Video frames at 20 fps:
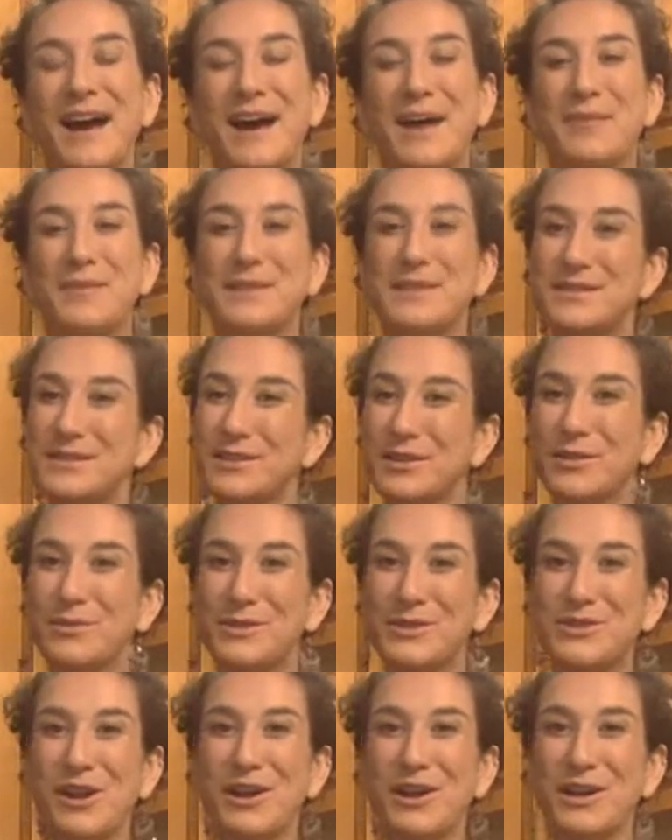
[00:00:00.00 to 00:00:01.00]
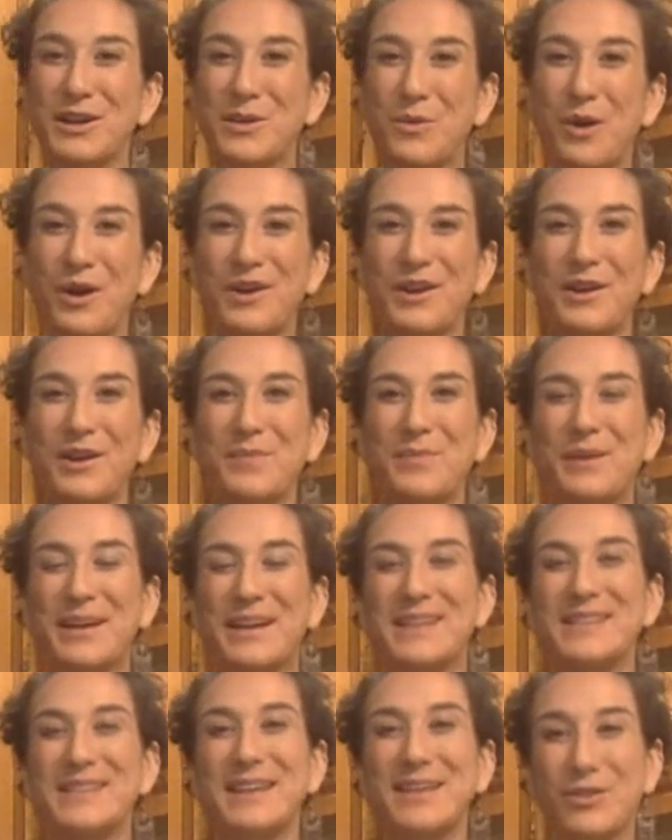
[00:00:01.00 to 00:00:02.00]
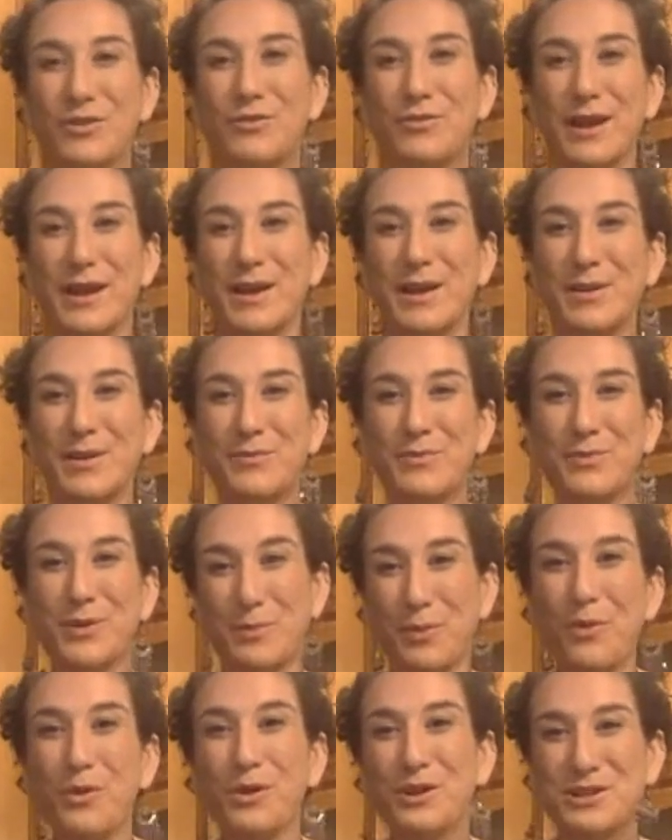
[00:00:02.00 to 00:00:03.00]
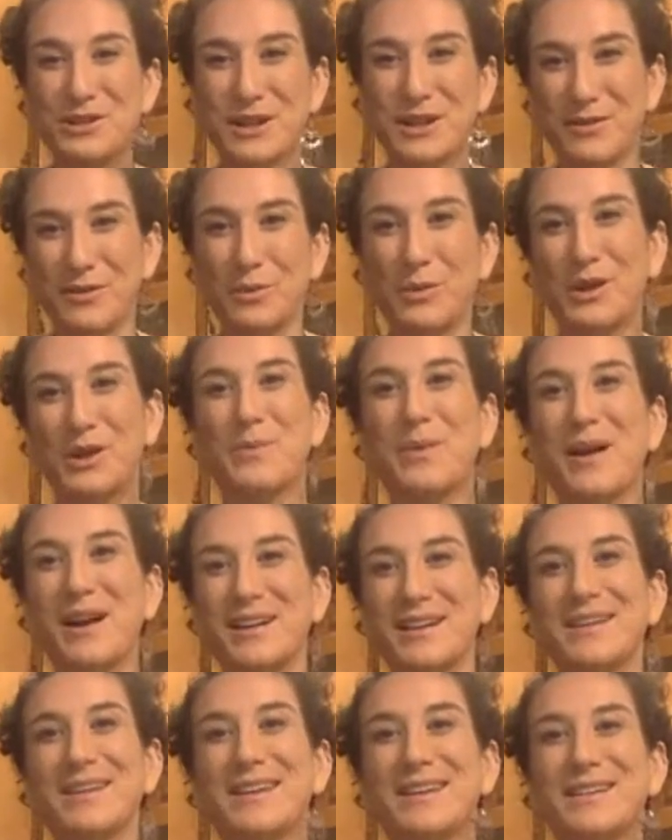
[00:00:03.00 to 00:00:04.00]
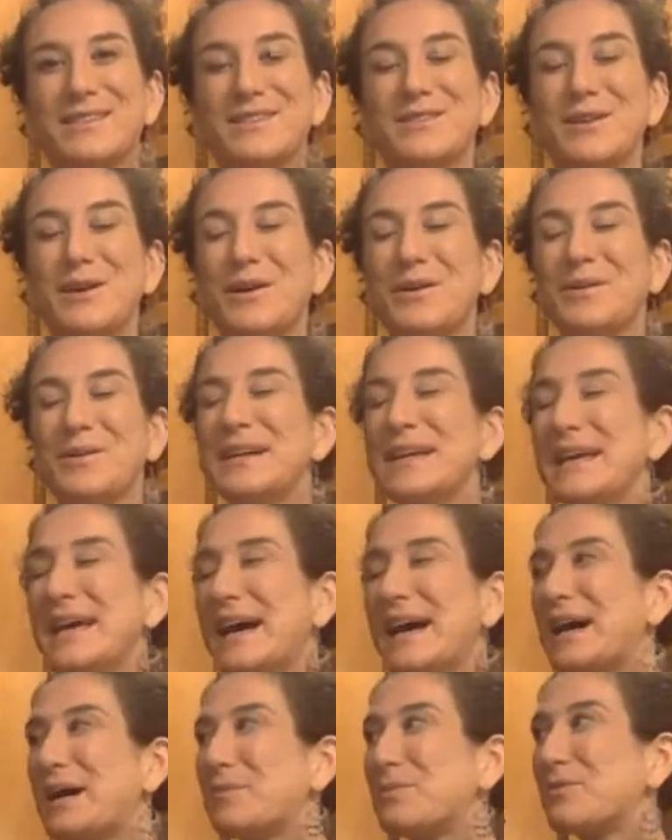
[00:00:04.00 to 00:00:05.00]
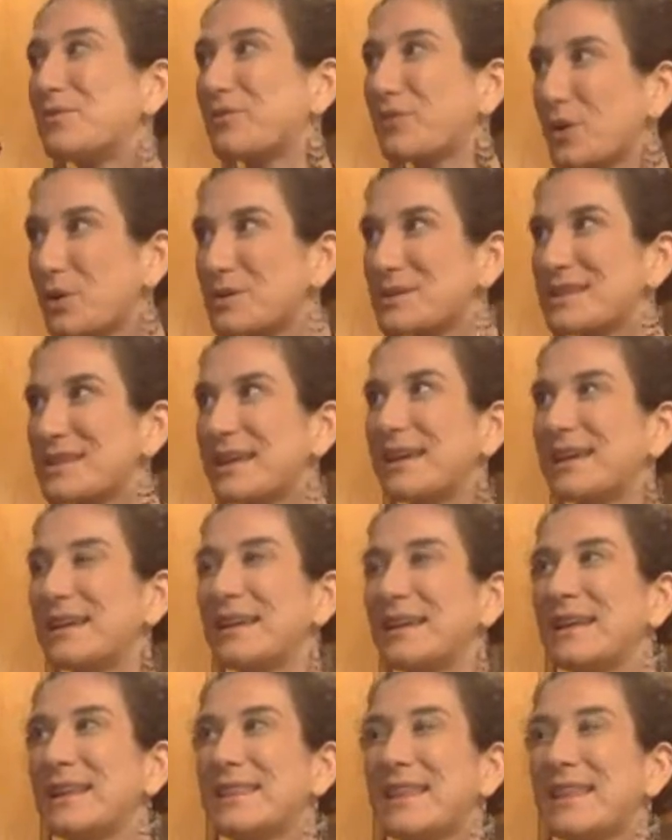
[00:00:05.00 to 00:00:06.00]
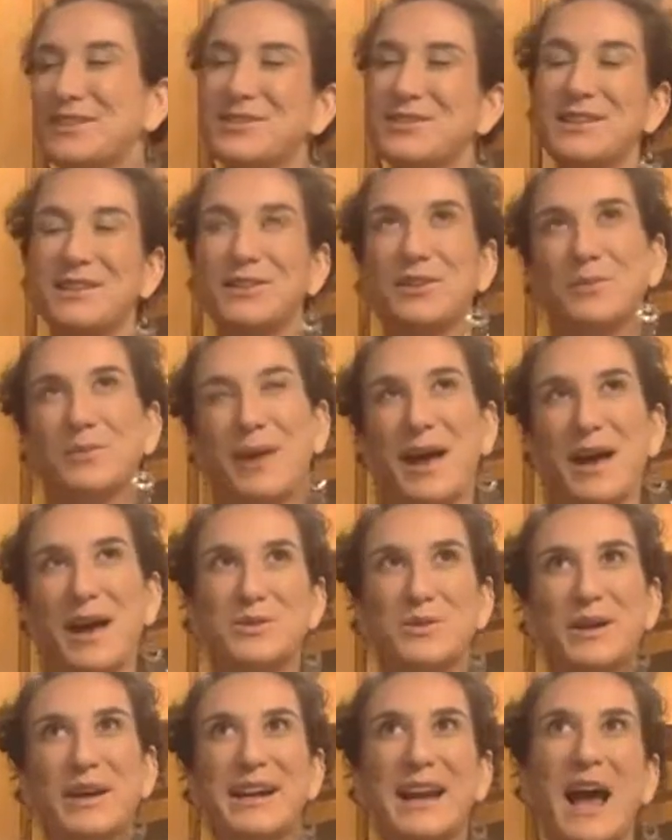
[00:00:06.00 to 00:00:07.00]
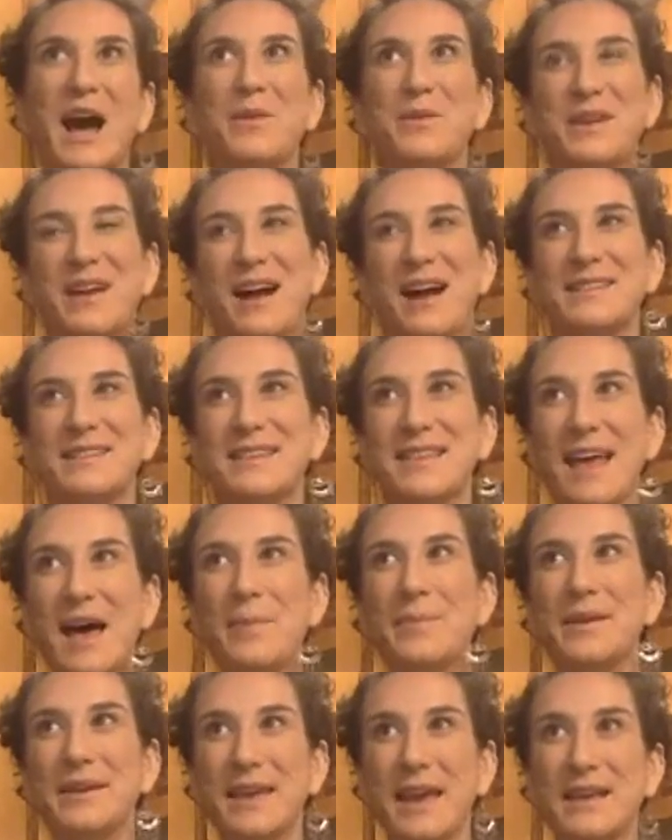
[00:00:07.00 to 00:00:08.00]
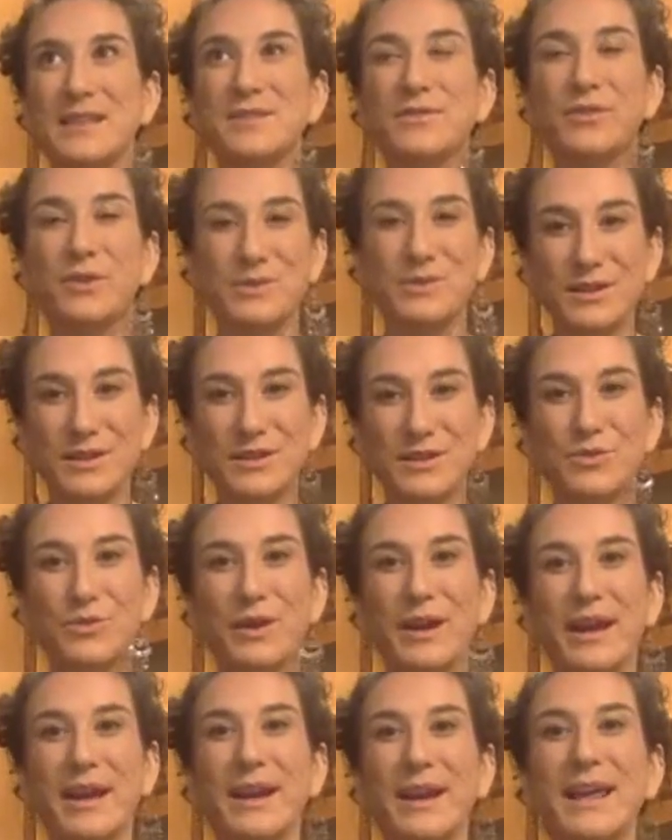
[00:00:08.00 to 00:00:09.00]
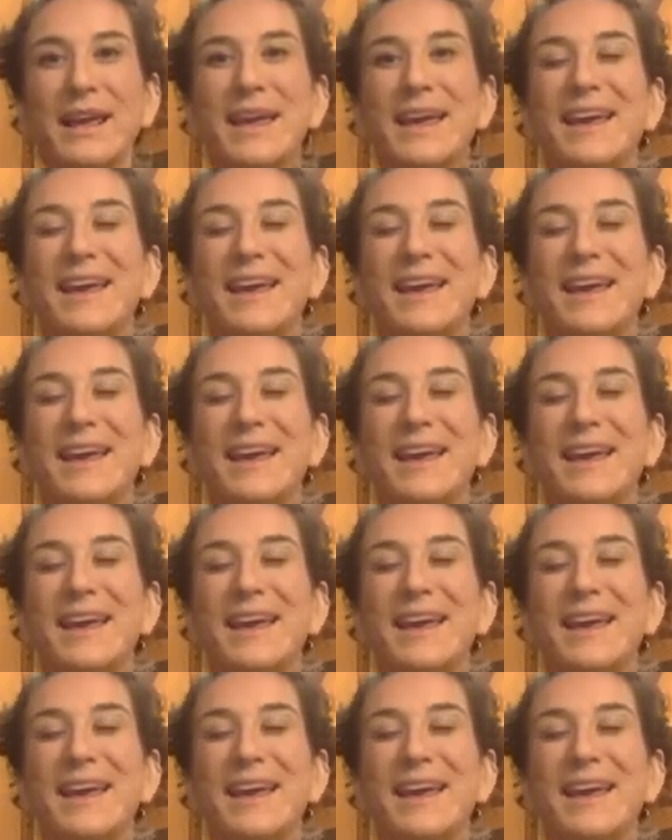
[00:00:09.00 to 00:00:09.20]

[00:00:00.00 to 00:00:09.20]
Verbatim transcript: Um, it's still majority water, but it's in the right proportion for what your body needs. So um, frozen, that's just a little backstory on how we got to that. But yes, frozen is great.